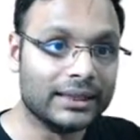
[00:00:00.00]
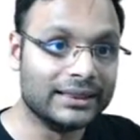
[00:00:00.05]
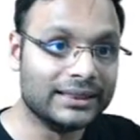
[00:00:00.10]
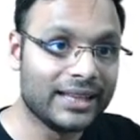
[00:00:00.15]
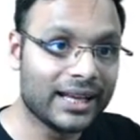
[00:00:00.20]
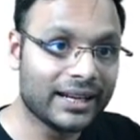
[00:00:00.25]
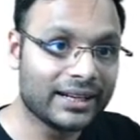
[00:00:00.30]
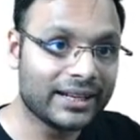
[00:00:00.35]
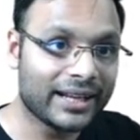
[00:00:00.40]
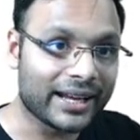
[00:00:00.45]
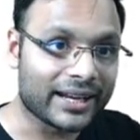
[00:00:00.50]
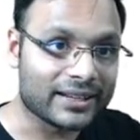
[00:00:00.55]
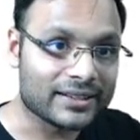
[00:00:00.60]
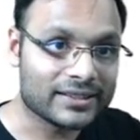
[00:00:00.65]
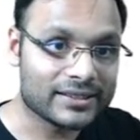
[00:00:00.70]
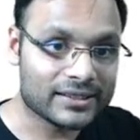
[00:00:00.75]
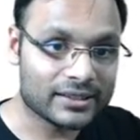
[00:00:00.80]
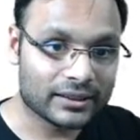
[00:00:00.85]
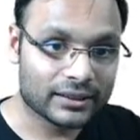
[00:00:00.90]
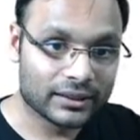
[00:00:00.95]
Then
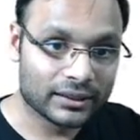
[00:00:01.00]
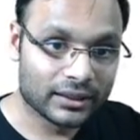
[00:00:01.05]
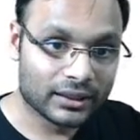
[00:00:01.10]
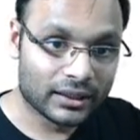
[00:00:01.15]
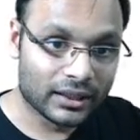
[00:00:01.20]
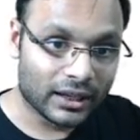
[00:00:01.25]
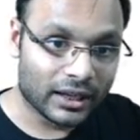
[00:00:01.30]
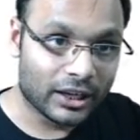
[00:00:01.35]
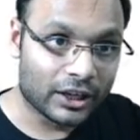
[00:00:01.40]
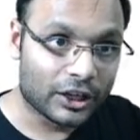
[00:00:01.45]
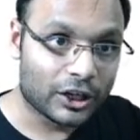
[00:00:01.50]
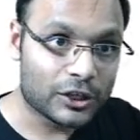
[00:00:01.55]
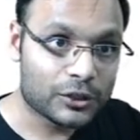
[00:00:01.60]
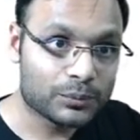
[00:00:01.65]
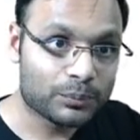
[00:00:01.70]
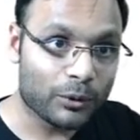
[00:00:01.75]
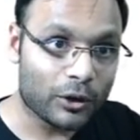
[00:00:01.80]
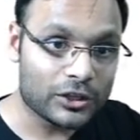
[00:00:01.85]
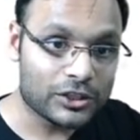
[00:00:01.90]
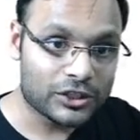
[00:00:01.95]
next,
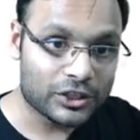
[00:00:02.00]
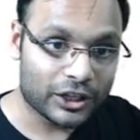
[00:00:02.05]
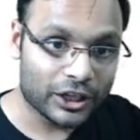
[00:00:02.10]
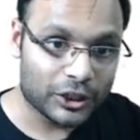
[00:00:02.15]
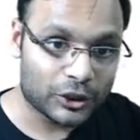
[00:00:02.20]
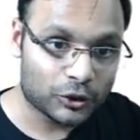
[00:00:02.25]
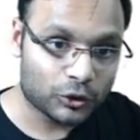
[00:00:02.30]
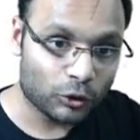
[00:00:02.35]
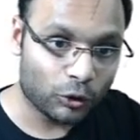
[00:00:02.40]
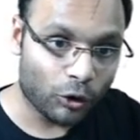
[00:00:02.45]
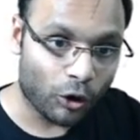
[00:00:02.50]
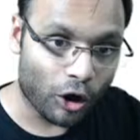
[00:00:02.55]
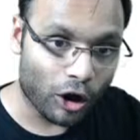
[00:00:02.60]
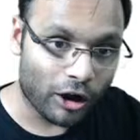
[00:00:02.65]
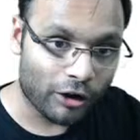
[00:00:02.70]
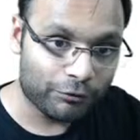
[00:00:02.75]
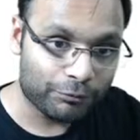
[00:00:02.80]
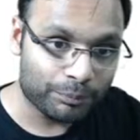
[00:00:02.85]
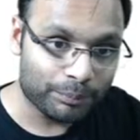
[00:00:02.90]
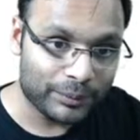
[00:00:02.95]
response ratio
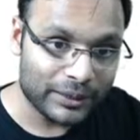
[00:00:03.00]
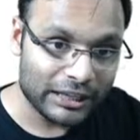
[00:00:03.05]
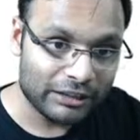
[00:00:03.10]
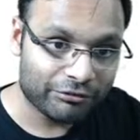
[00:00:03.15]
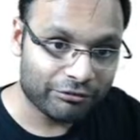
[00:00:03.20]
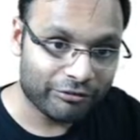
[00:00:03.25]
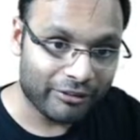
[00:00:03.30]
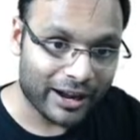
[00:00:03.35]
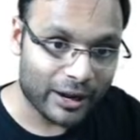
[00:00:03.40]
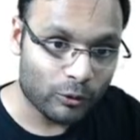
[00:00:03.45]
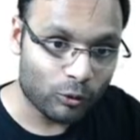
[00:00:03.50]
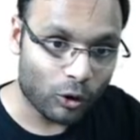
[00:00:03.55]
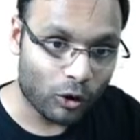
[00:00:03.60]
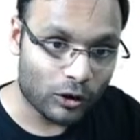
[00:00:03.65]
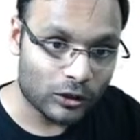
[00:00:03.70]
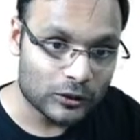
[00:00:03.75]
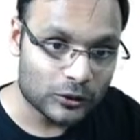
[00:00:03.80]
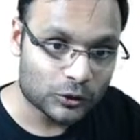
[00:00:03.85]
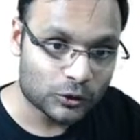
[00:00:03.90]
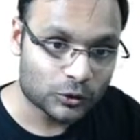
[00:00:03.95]
of P5
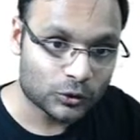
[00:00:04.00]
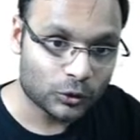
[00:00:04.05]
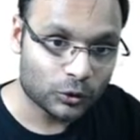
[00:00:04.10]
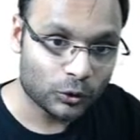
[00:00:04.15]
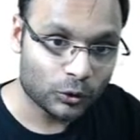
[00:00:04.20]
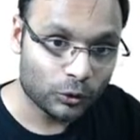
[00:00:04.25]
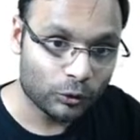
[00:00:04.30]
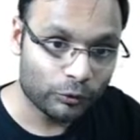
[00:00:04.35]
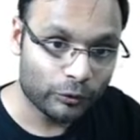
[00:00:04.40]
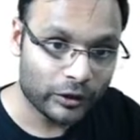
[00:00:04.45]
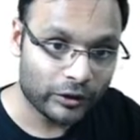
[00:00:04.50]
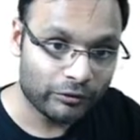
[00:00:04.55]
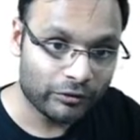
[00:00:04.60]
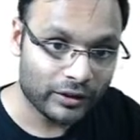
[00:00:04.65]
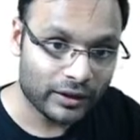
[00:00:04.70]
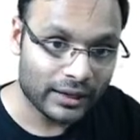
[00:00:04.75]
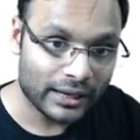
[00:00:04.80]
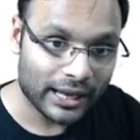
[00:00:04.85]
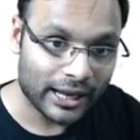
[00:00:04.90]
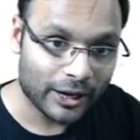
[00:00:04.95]
also we
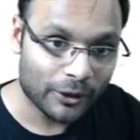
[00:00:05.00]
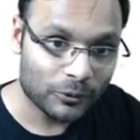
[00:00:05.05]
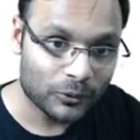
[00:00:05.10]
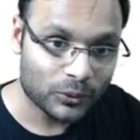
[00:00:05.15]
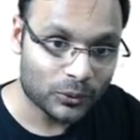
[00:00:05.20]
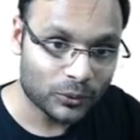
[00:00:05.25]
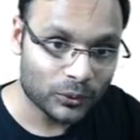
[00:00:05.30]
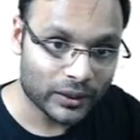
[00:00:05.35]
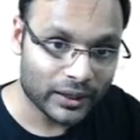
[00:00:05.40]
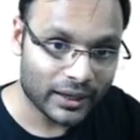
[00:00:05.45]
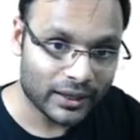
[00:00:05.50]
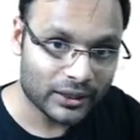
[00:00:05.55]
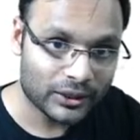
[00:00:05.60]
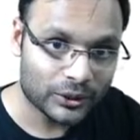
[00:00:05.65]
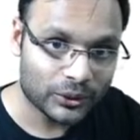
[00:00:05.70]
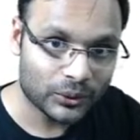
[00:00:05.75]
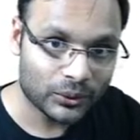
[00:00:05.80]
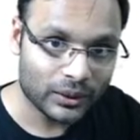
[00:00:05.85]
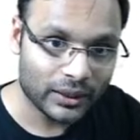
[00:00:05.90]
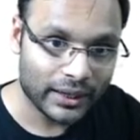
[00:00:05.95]
will have to
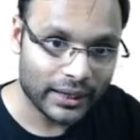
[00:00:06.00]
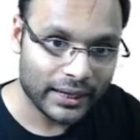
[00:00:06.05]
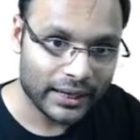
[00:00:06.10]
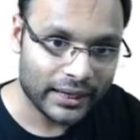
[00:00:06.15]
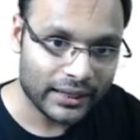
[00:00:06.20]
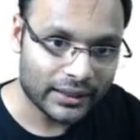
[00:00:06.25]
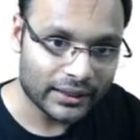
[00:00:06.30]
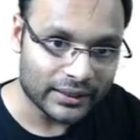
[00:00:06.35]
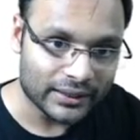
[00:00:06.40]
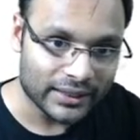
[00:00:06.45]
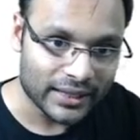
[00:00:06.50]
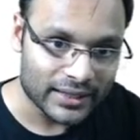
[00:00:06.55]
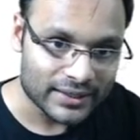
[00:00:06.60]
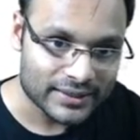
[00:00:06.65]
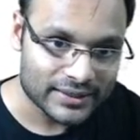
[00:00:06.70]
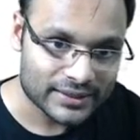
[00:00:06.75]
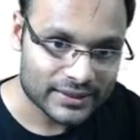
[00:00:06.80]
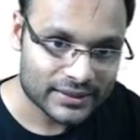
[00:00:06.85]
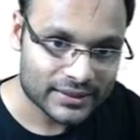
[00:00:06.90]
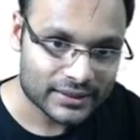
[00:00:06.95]
calculate. Yes,
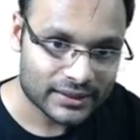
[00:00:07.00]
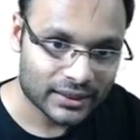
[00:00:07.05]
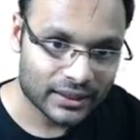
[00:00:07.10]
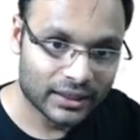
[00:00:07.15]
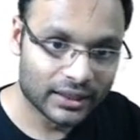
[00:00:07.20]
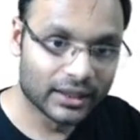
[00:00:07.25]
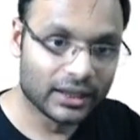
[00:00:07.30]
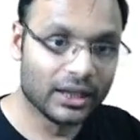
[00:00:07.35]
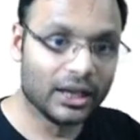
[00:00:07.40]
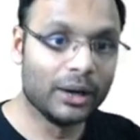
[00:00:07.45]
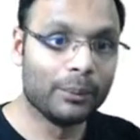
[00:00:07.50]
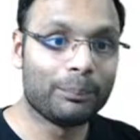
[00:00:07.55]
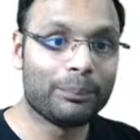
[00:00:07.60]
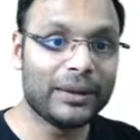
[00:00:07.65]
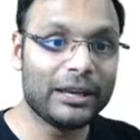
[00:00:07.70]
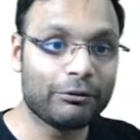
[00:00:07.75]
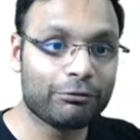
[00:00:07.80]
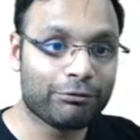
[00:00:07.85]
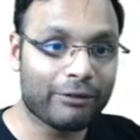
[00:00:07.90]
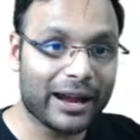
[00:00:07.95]

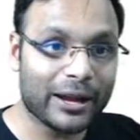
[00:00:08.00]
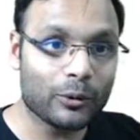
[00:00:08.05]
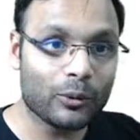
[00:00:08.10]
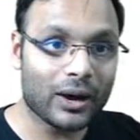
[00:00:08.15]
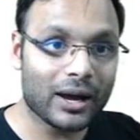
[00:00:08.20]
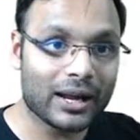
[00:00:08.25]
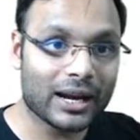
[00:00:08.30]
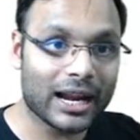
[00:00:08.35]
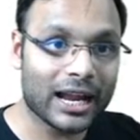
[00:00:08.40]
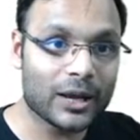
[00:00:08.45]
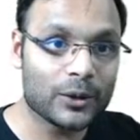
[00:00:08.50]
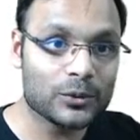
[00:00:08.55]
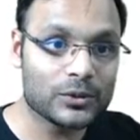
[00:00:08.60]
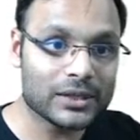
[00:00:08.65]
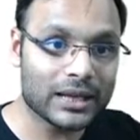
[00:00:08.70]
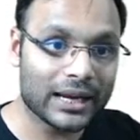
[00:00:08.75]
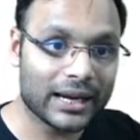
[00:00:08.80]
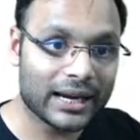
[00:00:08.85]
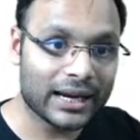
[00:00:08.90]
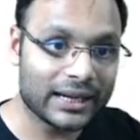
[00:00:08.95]
P5 arrives
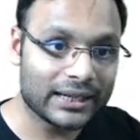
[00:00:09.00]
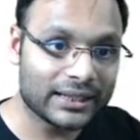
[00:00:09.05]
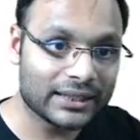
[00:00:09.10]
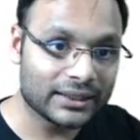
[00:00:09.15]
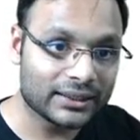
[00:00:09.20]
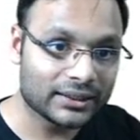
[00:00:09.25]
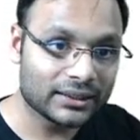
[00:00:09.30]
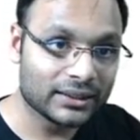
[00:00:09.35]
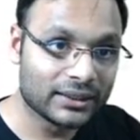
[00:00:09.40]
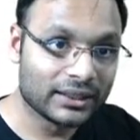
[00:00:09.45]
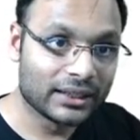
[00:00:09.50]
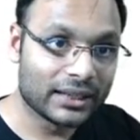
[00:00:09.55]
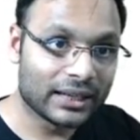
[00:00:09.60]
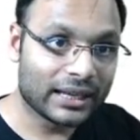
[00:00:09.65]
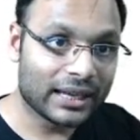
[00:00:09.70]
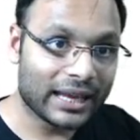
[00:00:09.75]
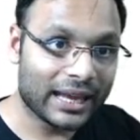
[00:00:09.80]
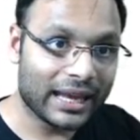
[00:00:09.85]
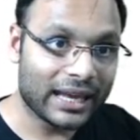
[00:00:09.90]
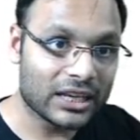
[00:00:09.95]
at
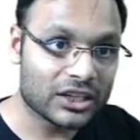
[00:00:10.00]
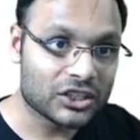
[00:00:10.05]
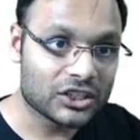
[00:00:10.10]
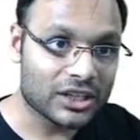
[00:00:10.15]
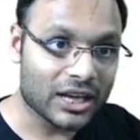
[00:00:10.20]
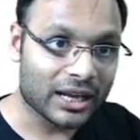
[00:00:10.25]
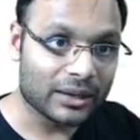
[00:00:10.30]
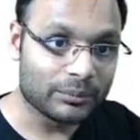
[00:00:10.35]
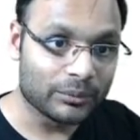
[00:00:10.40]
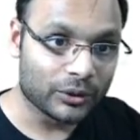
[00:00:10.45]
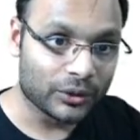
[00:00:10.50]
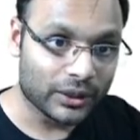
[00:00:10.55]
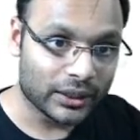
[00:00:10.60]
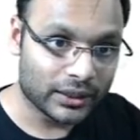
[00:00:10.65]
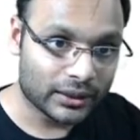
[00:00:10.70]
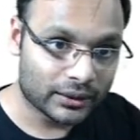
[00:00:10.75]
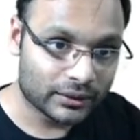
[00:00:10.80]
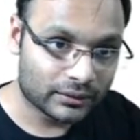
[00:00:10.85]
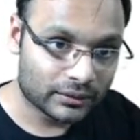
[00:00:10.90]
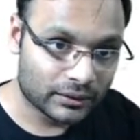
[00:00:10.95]
8 time
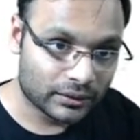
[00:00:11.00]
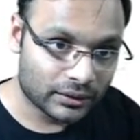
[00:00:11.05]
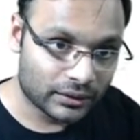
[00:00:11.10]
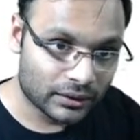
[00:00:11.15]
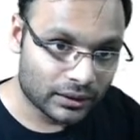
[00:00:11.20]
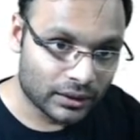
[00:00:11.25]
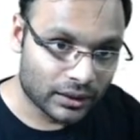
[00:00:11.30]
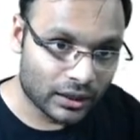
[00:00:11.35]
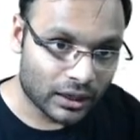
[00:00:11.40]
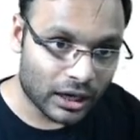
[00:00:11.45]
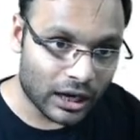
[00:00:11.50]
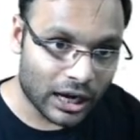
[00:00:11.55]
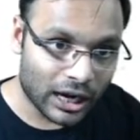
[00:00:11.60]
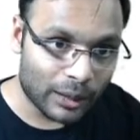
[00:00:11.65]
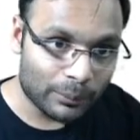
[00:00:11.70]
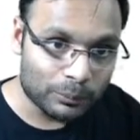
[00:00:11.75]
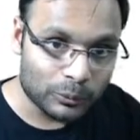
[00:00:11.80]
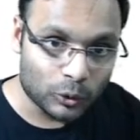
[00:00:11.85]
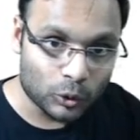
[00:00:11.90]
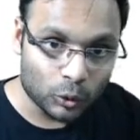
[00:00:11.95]
unit.
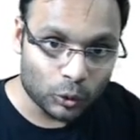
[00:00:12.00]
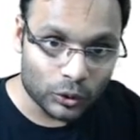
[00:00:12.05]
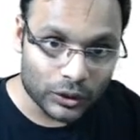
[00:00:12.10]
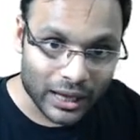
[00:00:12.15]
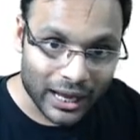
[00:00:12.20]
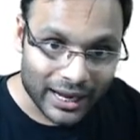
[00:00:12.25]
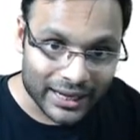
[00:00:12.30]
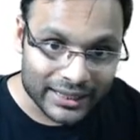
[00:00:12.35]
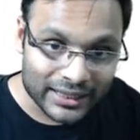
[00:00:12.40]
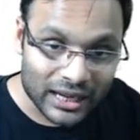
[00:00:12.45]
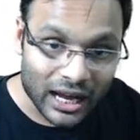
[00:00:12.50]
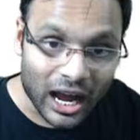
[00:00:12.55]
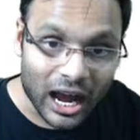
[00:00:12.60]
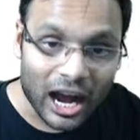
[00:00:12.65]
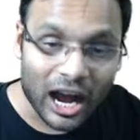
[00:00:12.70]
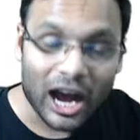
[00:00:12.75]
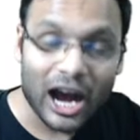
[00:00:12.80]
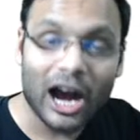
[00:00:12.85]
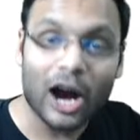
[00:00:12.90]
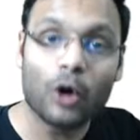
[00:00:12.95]
Up to 9,
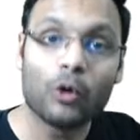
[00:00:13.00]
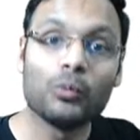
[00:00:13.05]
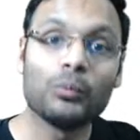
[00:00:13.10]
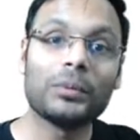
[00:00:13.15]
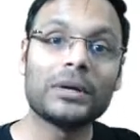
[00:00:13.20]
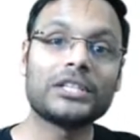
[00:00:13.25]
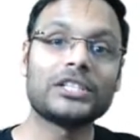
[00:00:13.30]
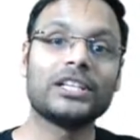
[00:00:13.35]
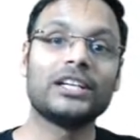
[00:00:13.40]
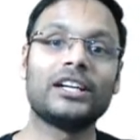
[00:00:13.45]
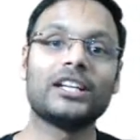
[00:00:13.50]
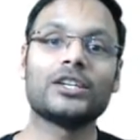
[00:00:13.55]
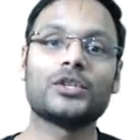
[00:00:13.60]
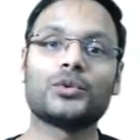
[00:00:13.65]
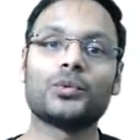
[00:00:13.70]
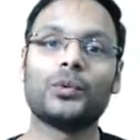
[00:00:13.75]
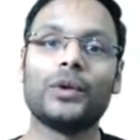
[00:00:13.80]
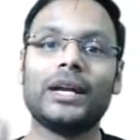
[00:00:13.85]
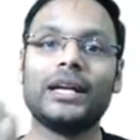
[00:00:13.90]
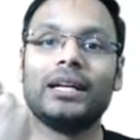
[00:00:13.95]
how much it
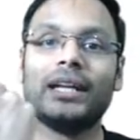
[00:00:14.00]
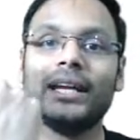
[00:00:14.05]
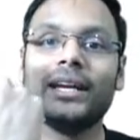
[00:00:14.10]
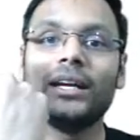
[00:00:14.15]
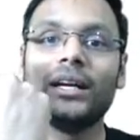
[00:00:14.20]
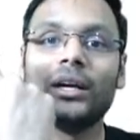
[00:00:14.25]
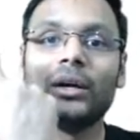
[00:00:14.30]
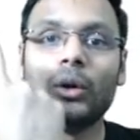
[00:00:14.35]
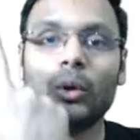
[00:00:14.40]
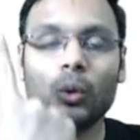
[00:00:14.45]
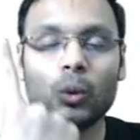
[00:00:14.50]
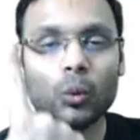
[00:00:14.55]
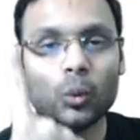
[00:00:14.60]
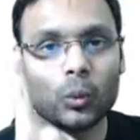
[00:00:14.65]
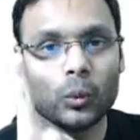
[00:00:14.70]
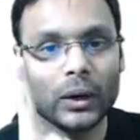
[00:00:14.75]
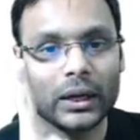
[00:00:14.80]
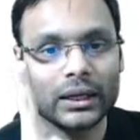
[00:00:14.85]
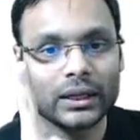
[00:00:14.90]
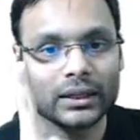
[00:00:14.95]
is waiting?
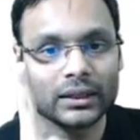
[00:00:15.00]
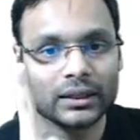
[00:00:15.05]
1.